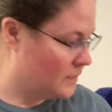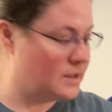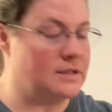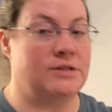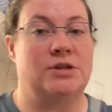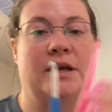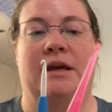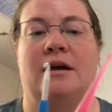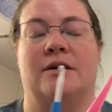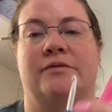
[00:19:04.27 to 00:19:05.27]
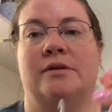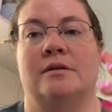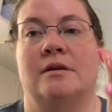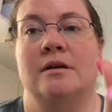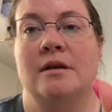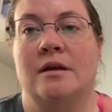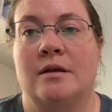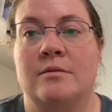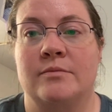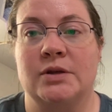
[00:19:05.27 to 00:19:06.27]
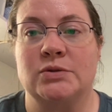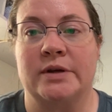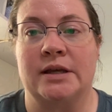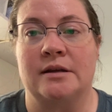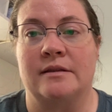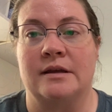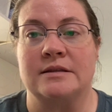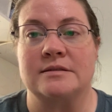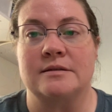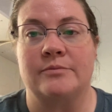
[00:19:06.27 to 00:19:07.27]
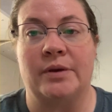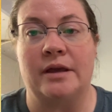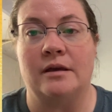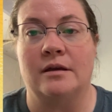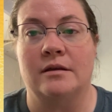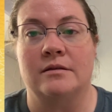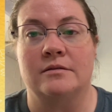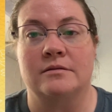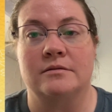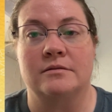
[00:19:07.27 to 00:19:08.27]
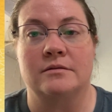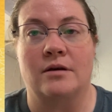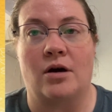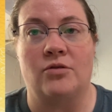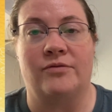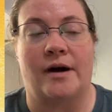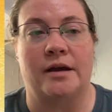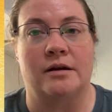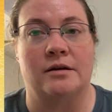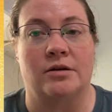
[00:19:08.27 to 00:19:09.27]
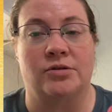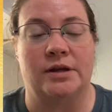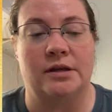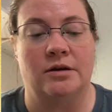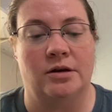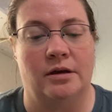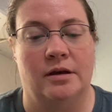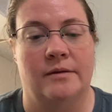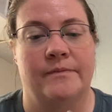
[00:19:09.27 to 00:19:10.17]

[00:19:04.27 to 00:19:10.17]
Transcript: The tension I have between this pink O-Fire acrylic hook,